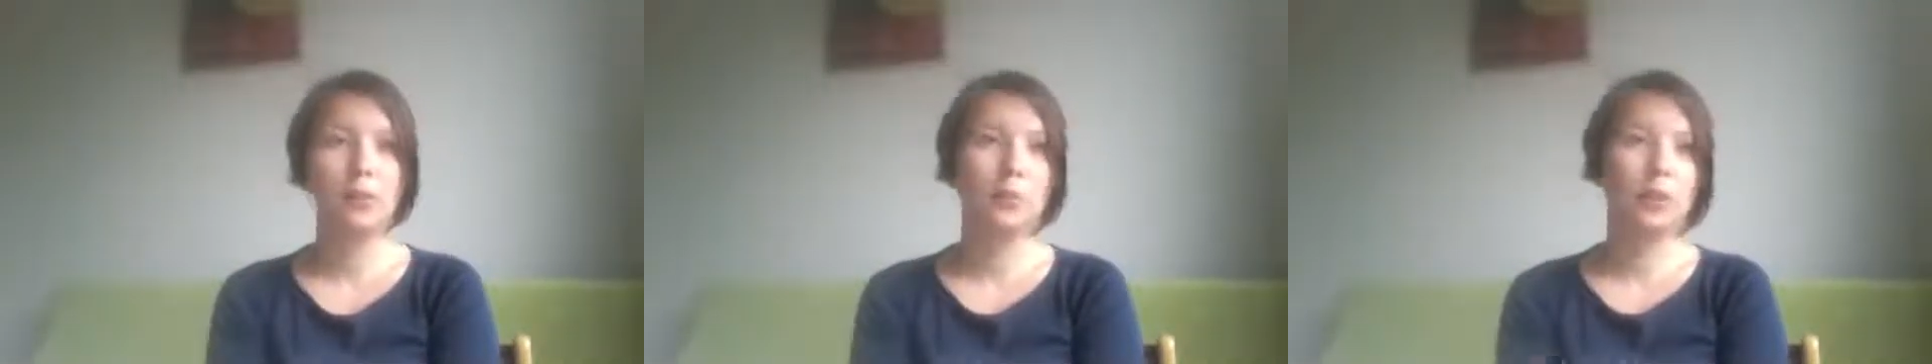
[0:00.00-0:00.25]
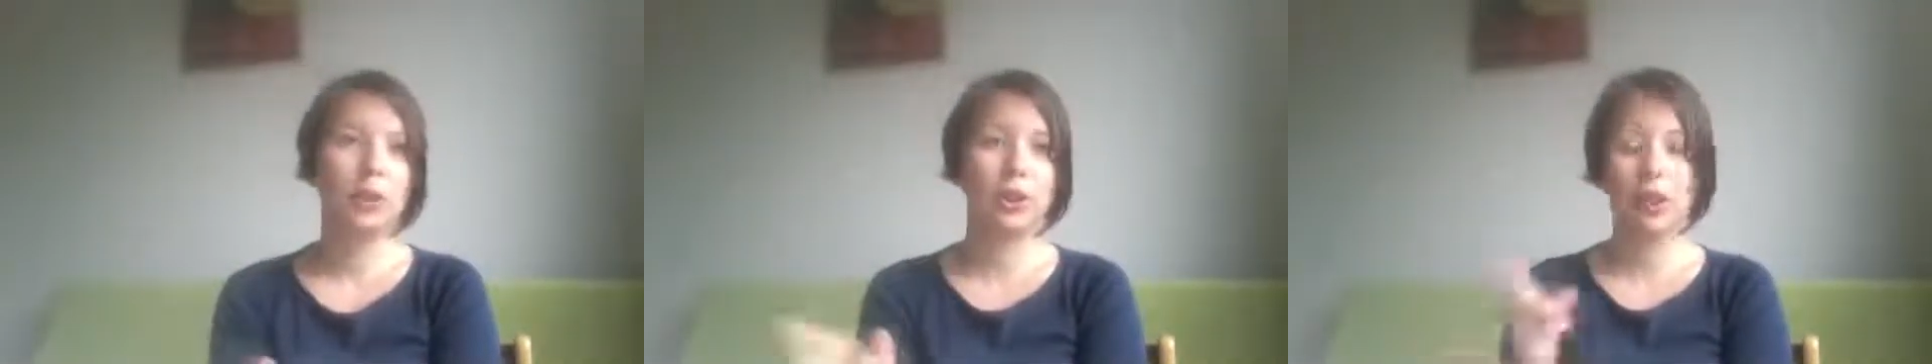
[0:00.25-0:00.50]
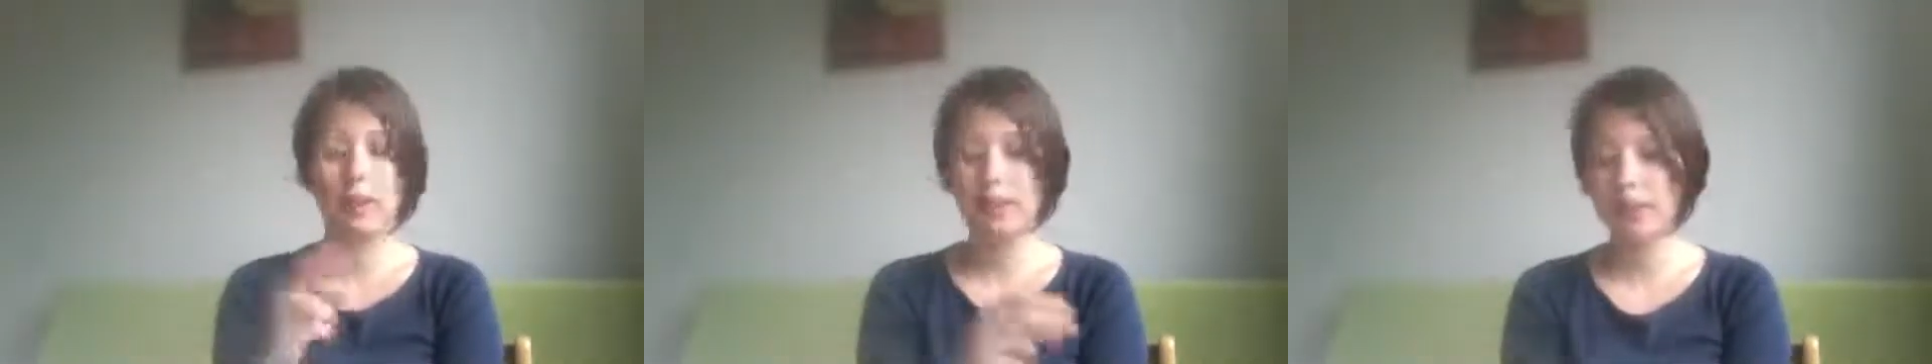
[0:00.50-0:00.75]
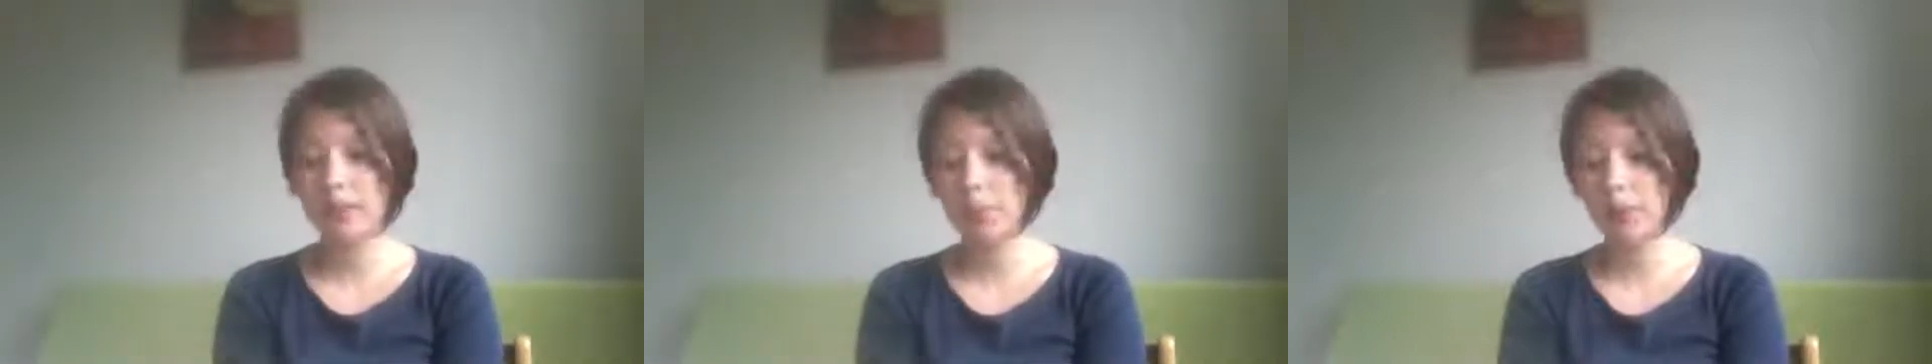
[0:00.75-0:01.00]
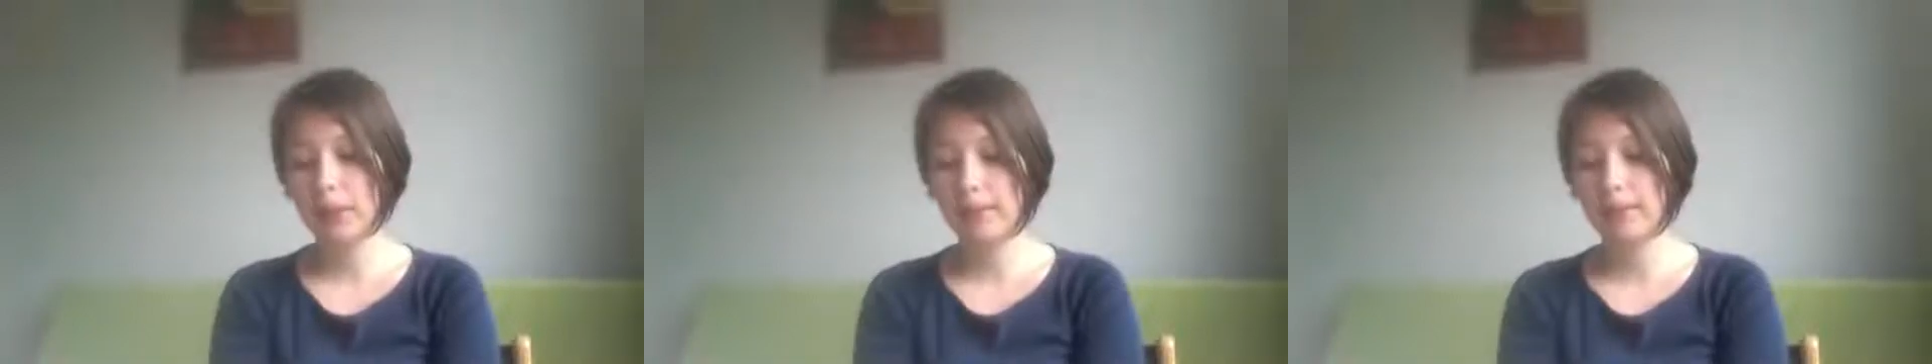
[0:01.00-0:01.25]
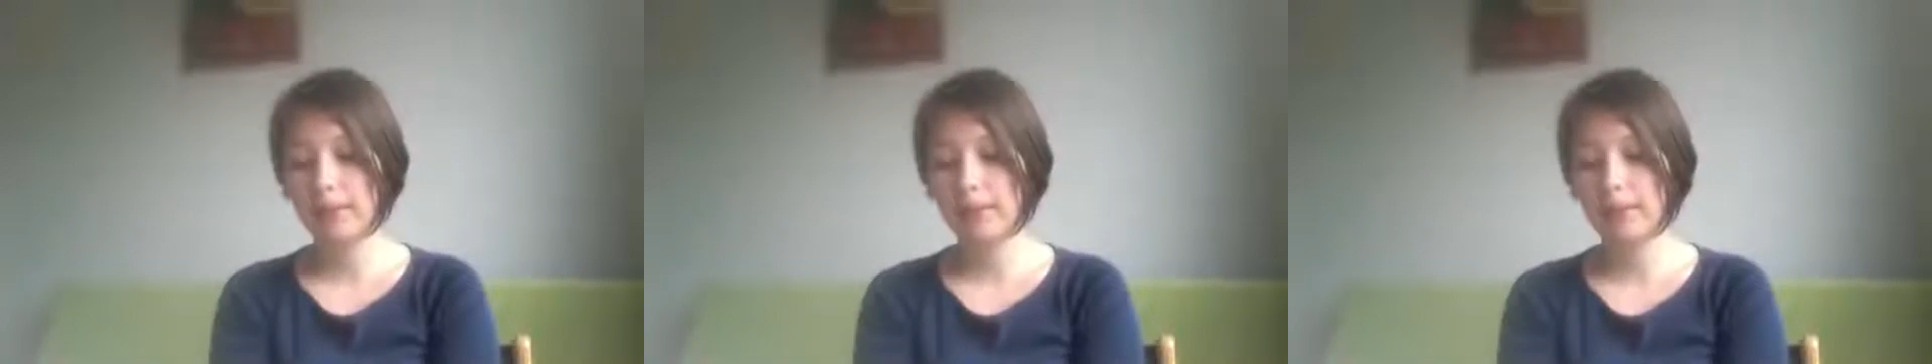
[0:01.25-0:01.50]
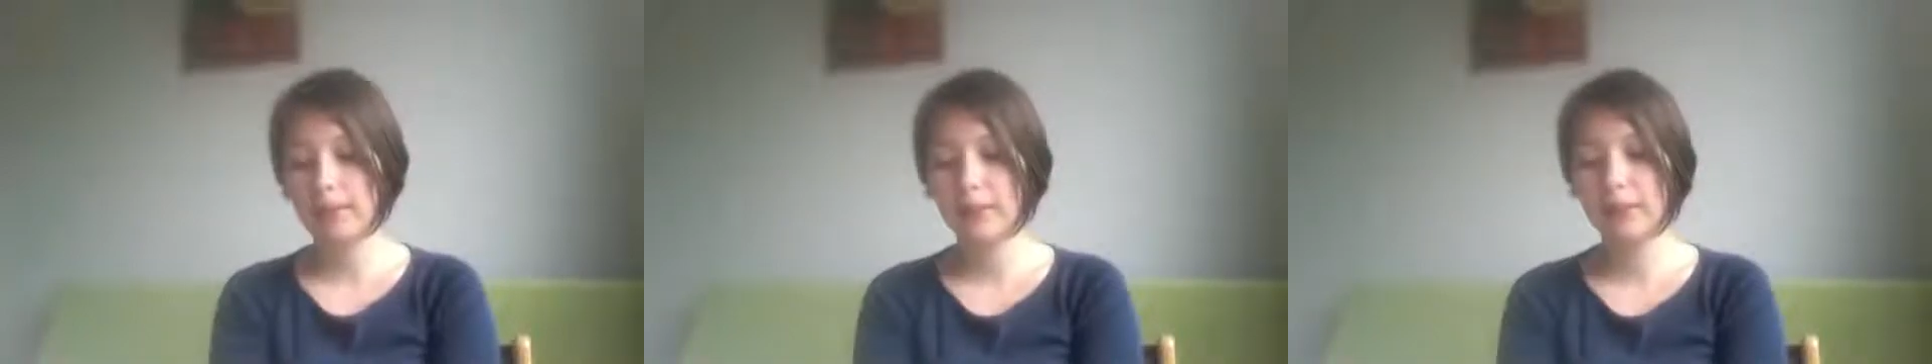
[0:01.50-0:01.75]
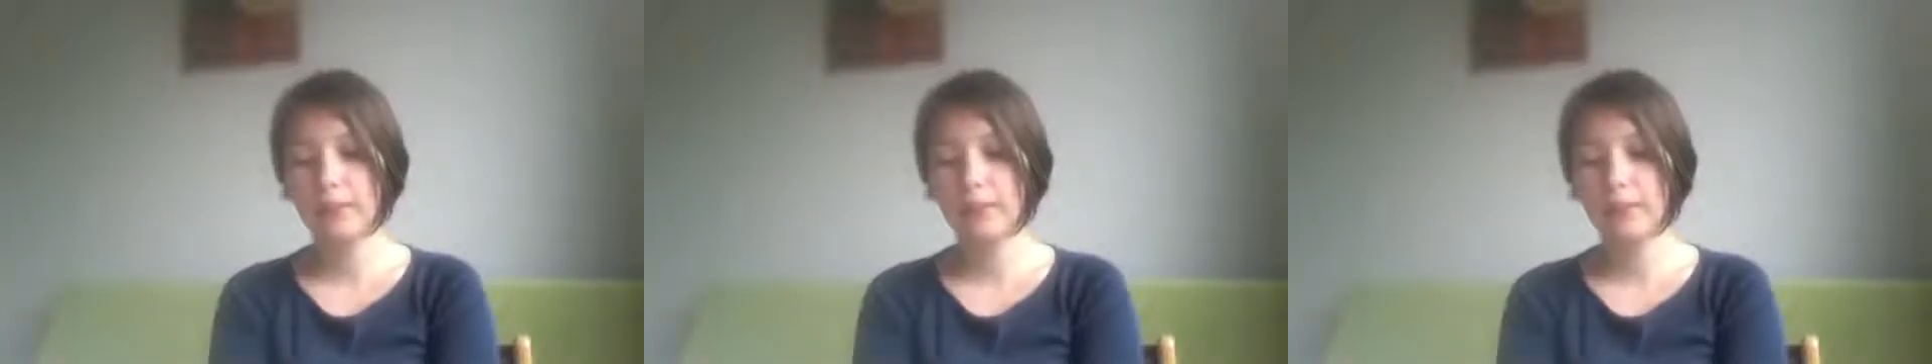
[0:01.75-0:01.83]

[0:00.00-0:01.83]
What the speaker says: who chairs the presidency.